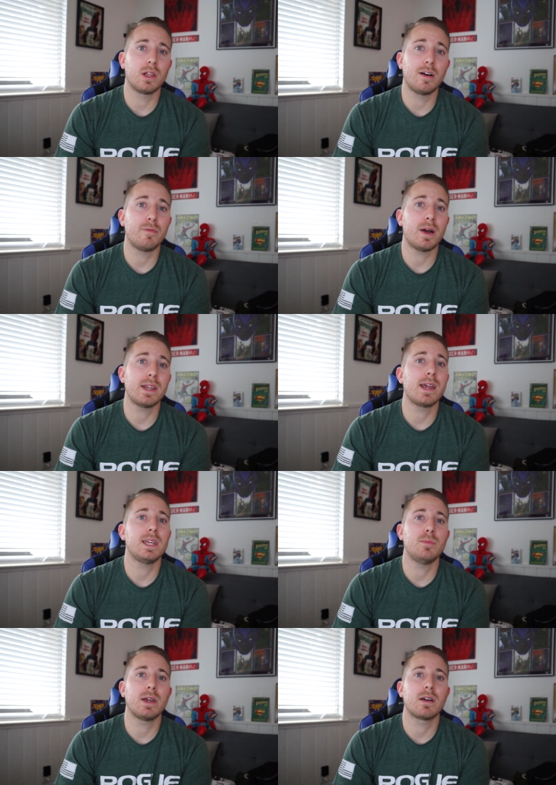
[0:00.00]
love my
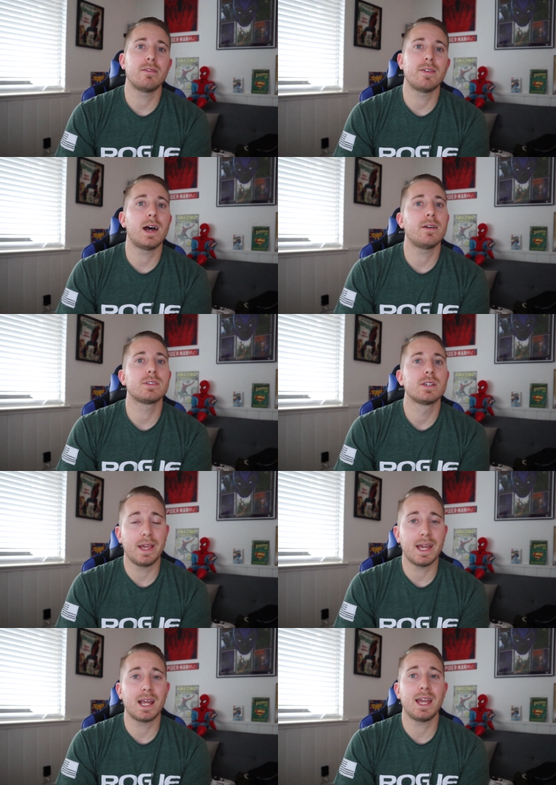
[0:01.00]
Nike Metcon 5s,
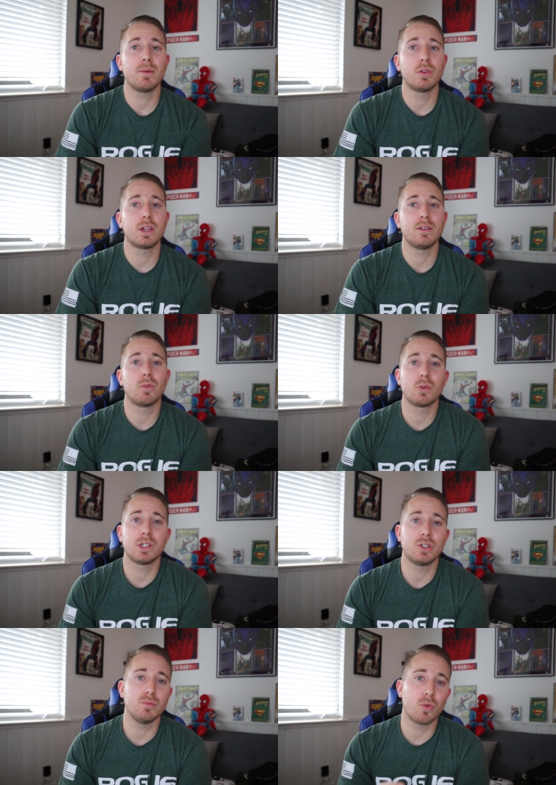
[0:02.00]
and I am looking forward
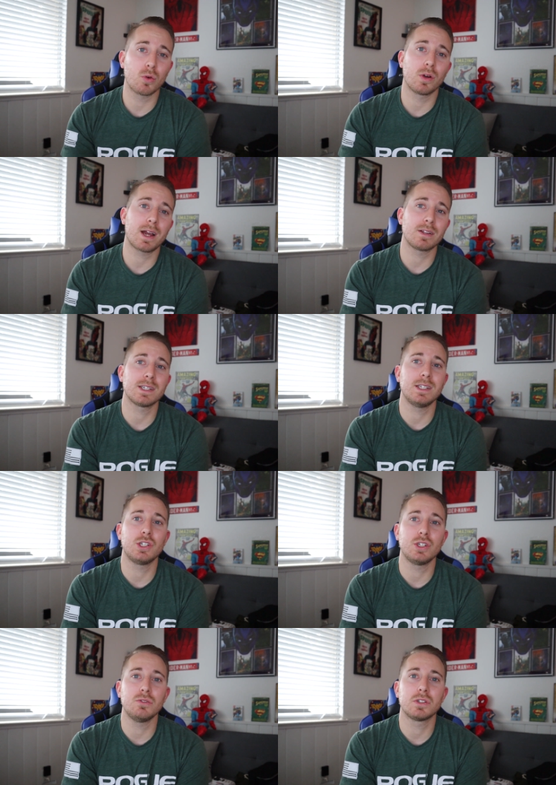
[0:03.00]
to do more workouts in
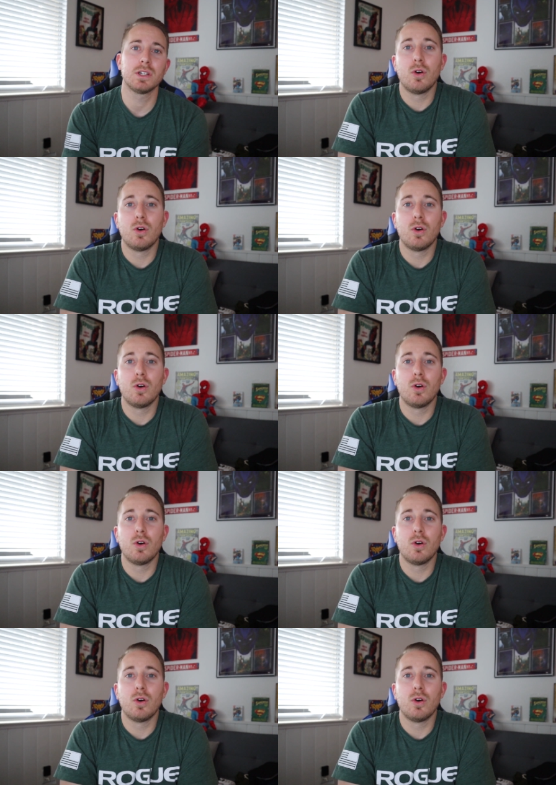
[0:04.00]
these shoes.